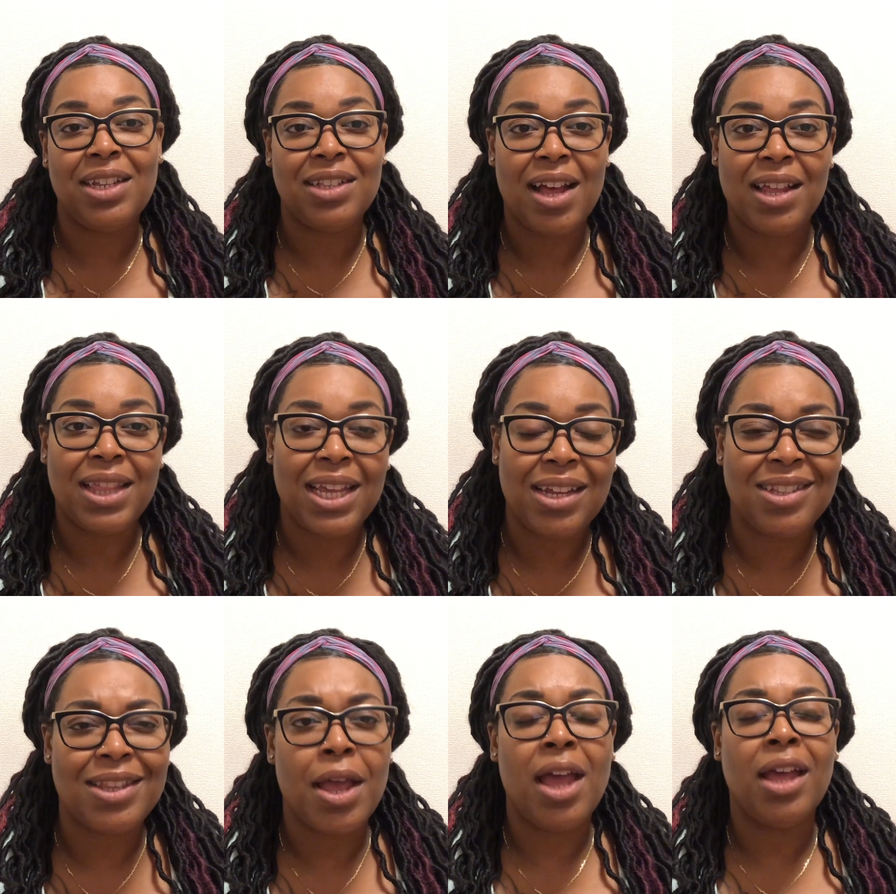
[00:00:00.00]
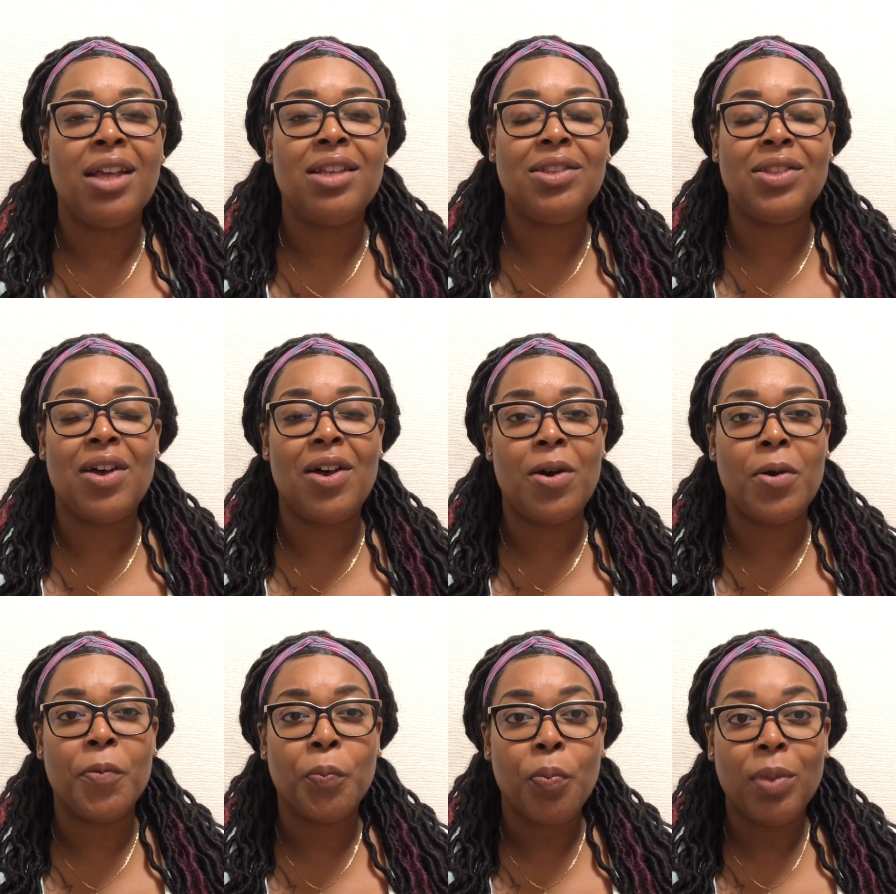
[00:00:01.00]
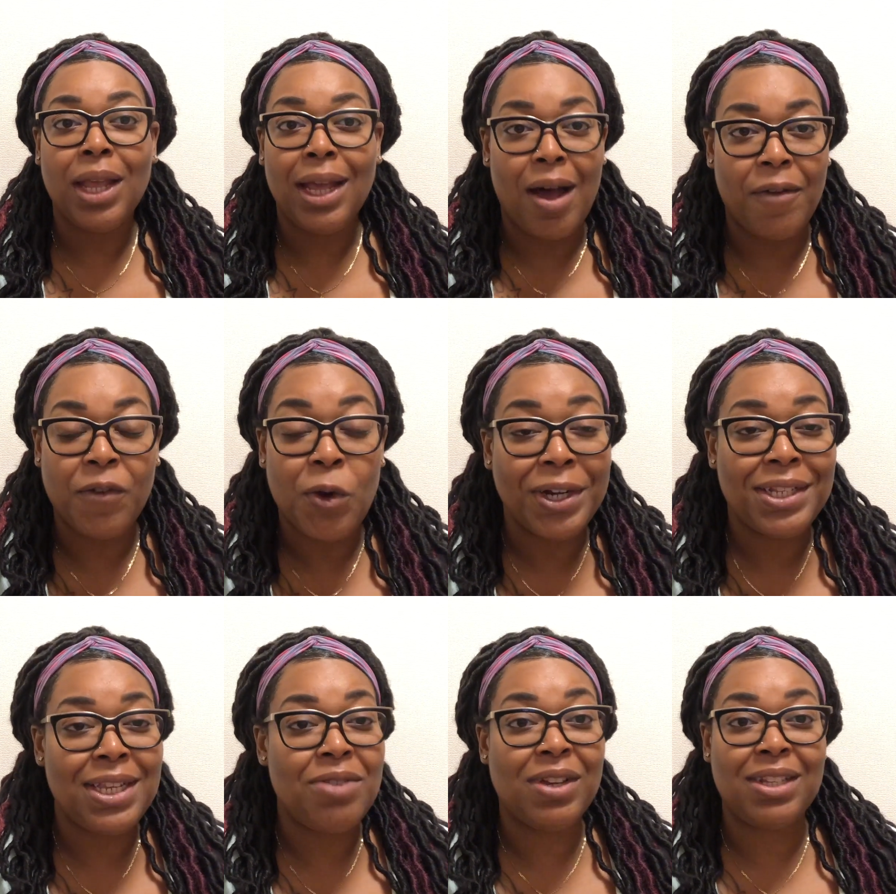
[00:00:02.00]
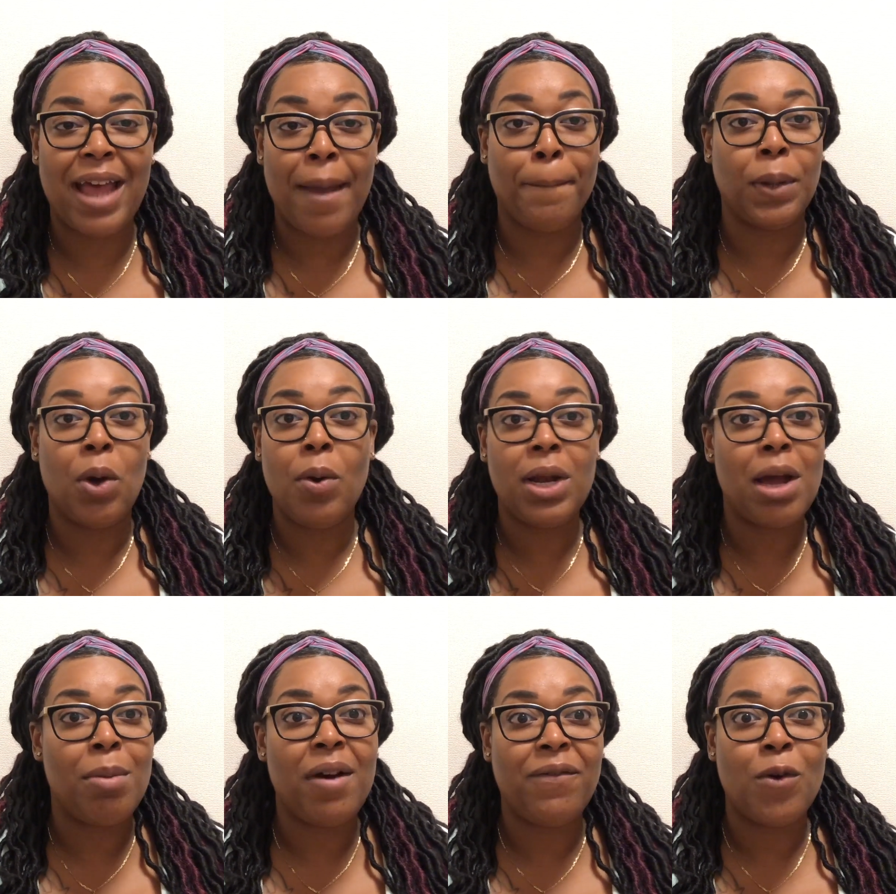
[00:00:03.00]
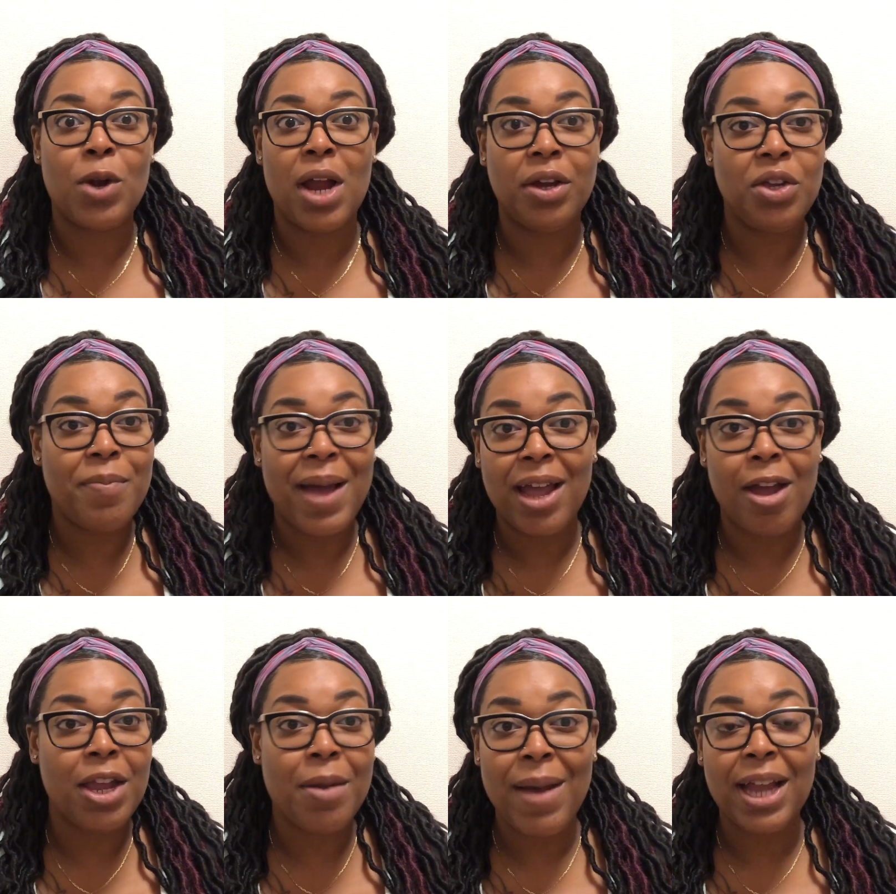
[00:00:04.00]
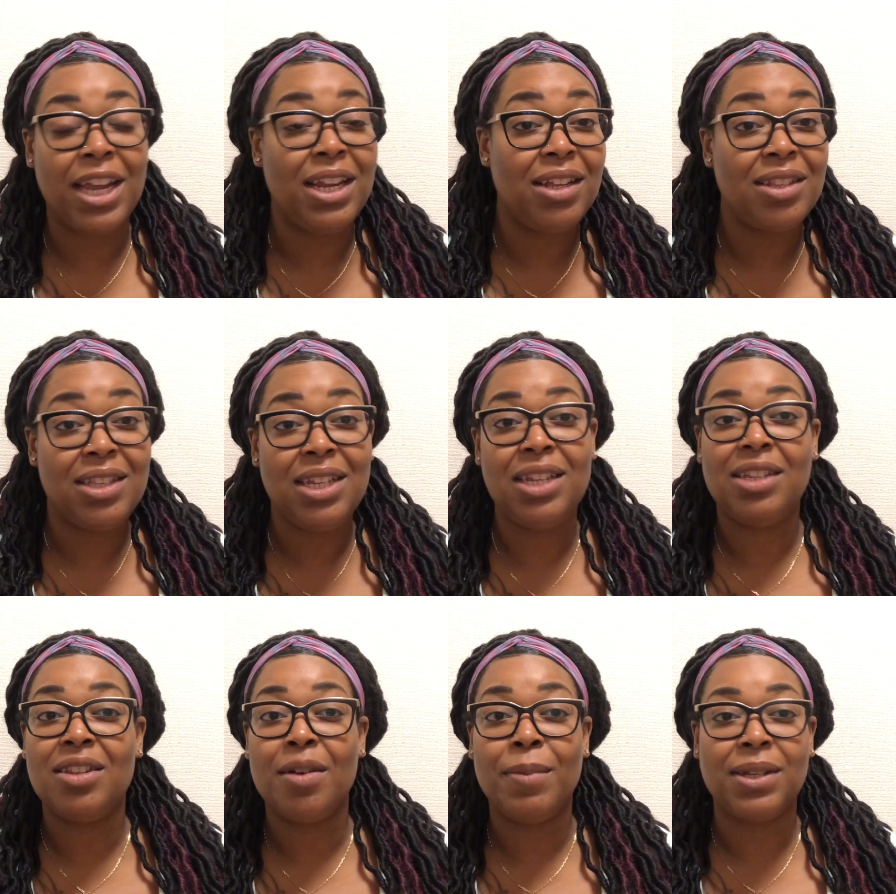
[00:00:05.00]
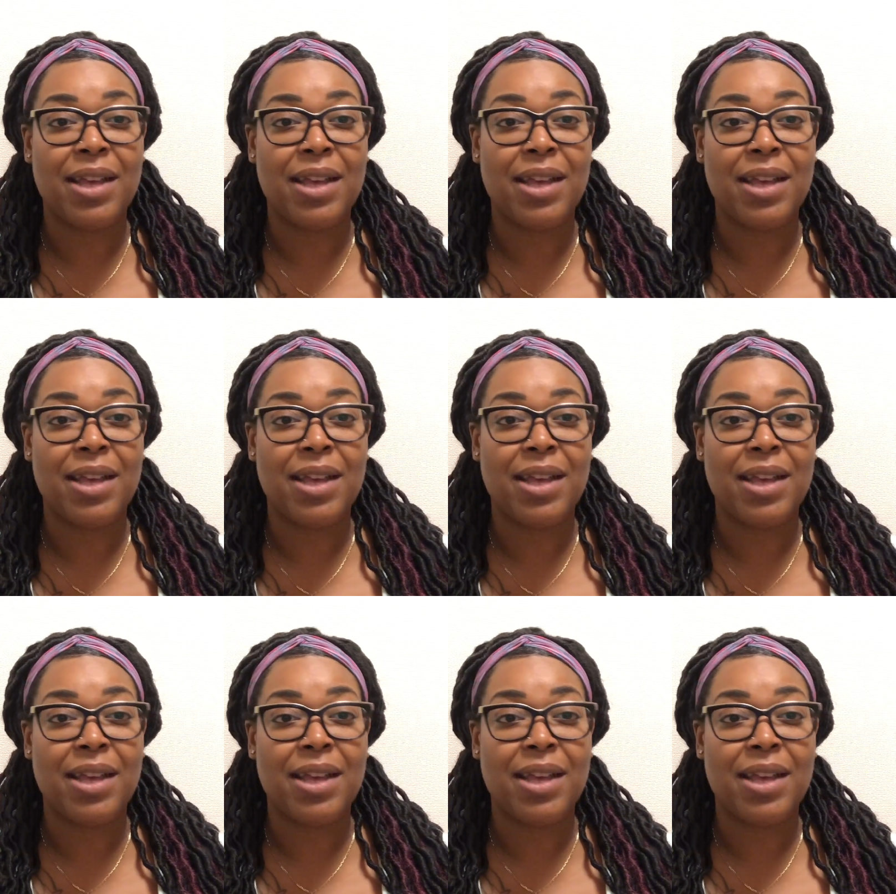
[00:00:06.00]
these other things. So of course he was like blowing up my phone. Are you back? Are you back? You need to see these numbers,